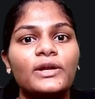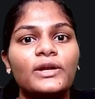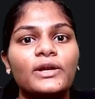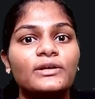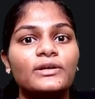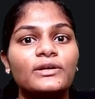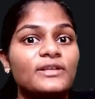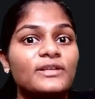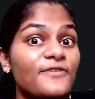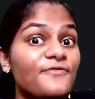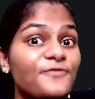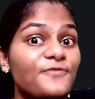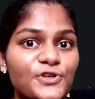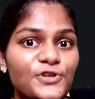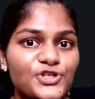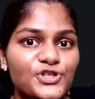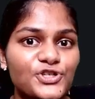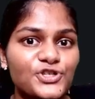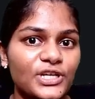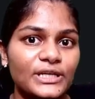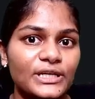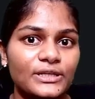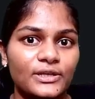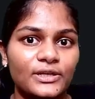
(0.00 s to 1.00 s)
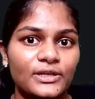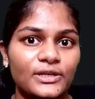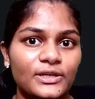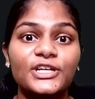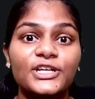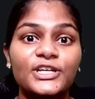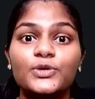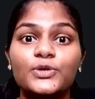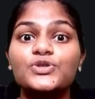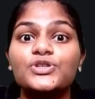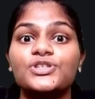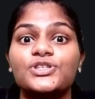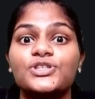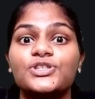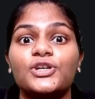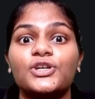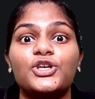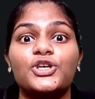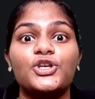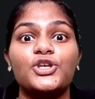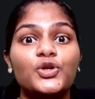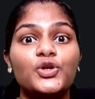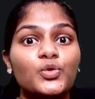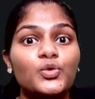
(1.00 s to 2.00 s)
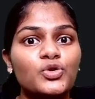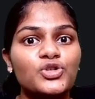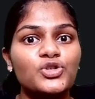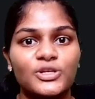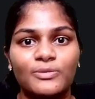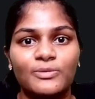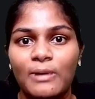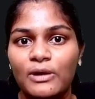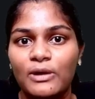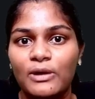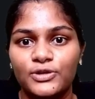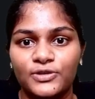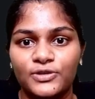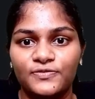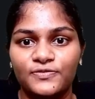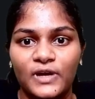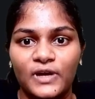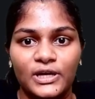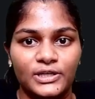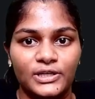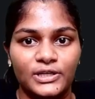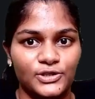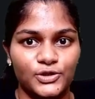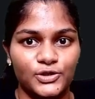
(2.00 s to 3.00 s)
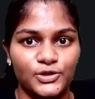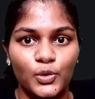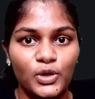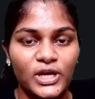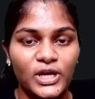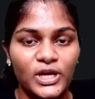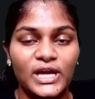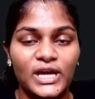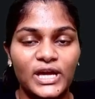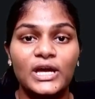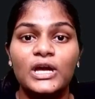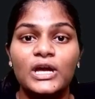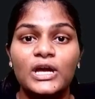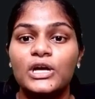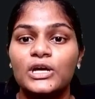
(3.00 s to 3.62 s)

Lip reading: refrigerator, it uses a huge amount of current. Okay,